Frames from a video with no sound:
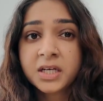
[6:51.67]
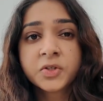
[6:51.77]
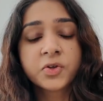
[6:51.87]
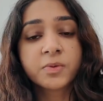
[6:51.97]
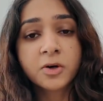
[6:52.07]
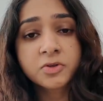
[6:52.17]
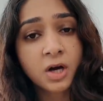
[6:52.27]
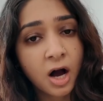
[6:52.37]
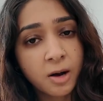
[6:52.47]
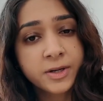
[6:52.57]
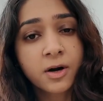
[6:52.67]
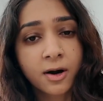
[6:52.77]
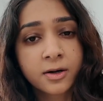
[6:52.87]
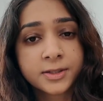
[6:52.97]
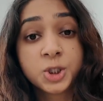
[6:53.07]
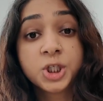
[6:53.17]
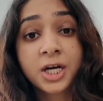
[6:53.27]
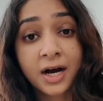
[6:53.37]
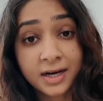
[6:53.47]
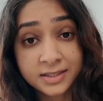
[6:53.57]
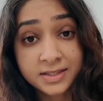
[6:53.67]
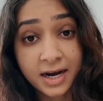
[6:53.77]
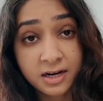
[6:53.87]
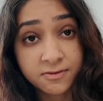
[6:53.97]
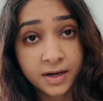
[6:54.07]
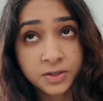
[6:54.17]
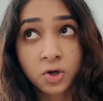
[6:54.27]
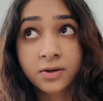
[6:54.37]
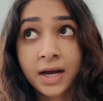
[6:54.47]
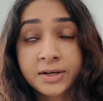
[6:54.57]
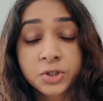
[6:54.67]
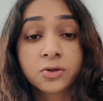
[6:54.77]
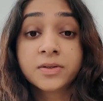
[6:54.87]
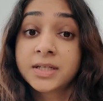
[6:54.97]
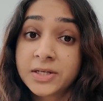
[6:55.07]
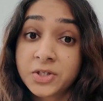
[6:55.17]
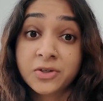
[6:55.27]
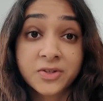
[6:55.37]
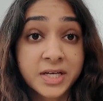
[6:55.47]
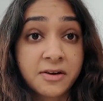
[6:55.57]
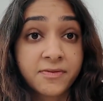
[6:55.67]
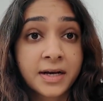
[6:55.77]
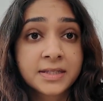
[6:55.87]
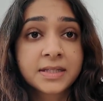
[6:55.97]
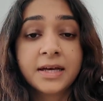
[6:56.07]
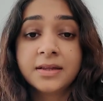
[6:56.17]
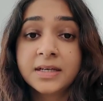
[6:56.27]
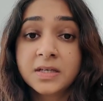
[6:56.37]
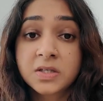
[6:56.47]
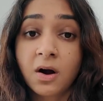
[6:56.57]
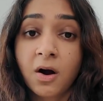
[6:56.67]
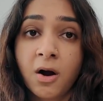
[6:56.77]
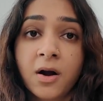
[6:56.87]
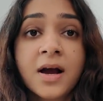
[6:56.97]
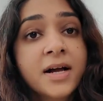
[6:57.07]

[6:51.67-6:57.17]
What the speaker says: So the most common are GI side effects or gastrointestinal side effects, and these are